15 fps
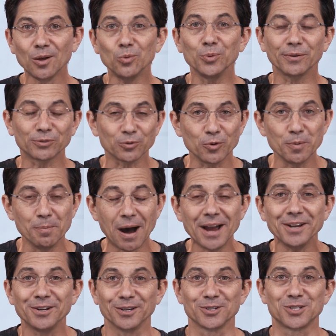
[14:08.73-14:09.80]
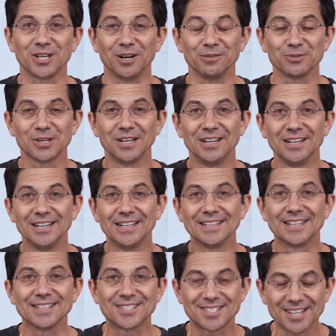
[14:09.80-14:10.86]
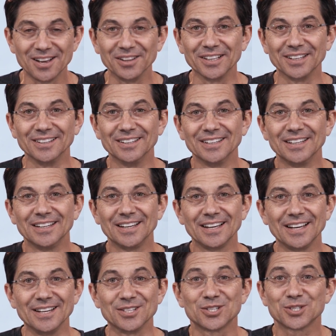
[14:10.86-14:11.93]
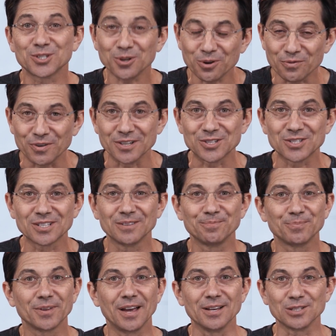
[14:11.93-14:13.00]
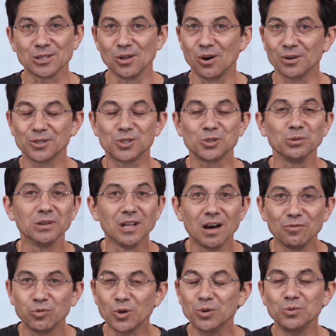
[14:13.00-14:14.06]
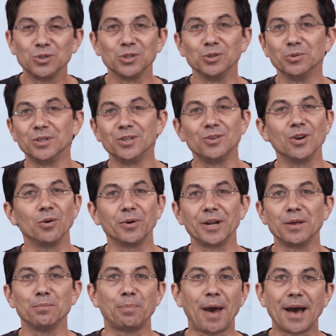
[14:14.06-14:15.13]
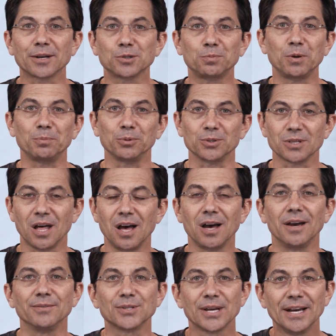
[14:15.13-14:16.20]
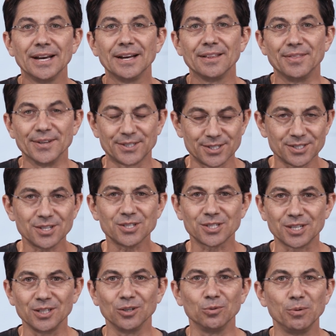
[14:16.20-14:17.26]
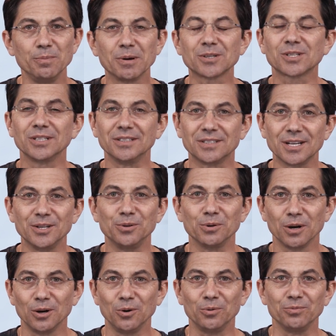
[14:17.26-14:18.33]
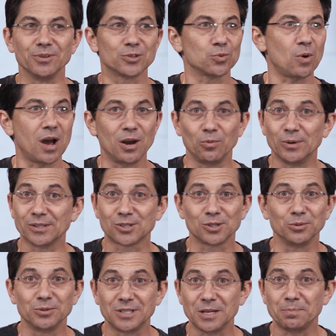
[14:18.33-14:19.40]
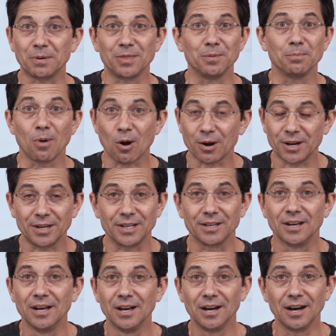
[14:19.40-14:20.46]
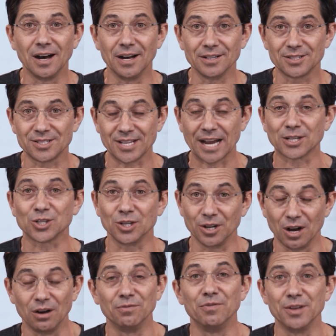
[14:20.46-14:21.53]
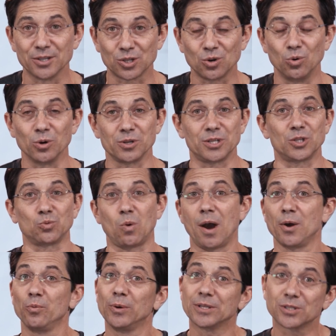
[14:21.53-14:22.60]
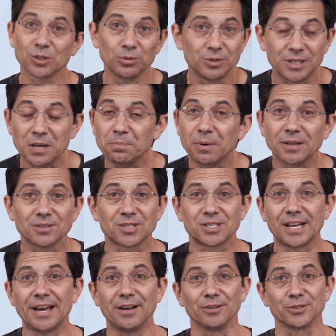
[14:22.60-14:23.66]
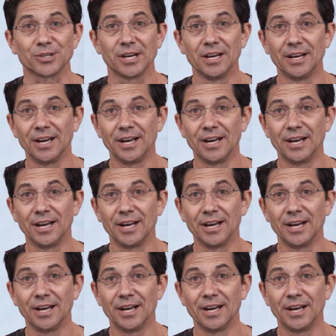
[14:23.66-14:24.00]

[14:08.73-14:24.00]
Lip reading: We have to remind ourselves that selling is service. As long as you love what you do and you know it impacts people's lives, this is a skill we must continue to hone. That's why I went so deep on the marketing section of this course. That's why I went so deep on sales.